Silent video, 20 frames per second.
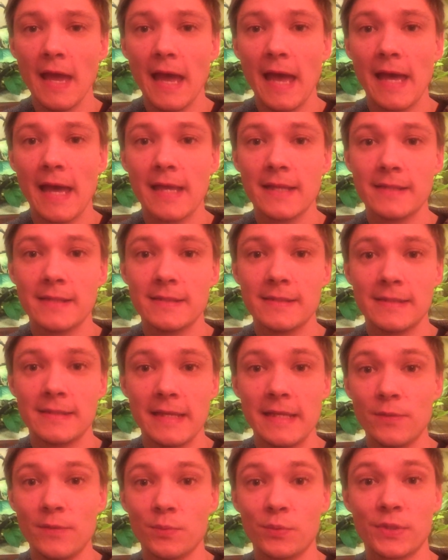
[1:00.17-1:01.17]
And
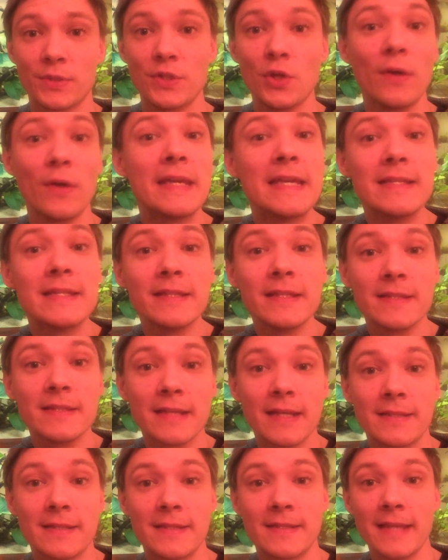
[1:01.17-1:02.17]
it was not eating,
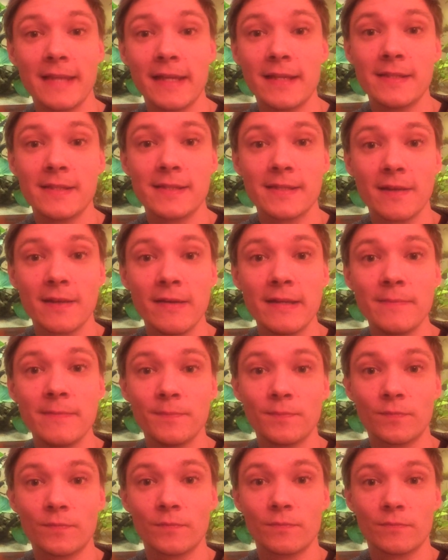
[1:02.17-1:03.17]
so that's the second
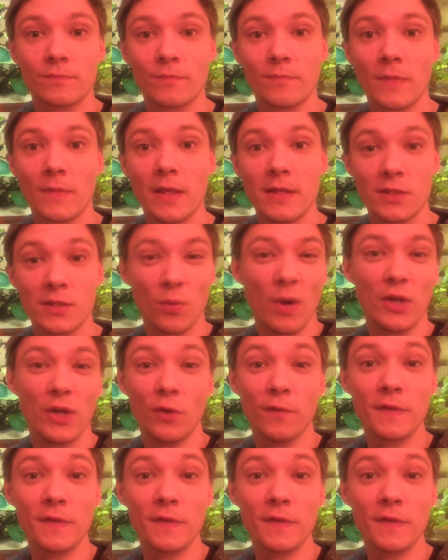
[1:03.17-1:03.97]
sign. It's quite an